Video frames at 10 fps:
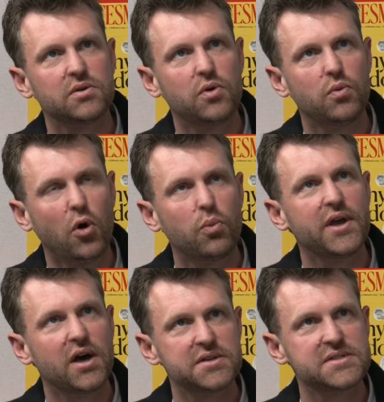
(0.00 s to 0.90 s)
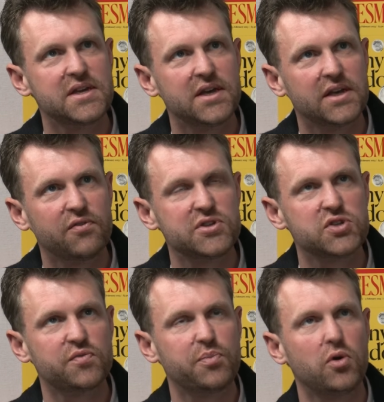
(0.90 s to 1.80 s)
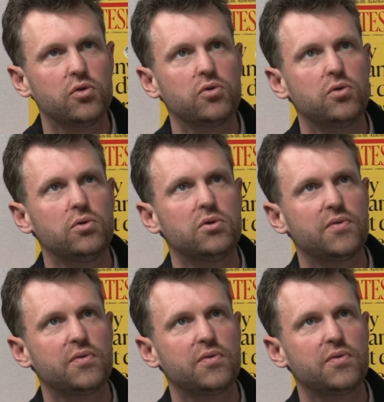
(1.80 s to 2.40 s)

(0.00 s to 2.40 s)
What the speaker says: what we are seeing, if we sort of pull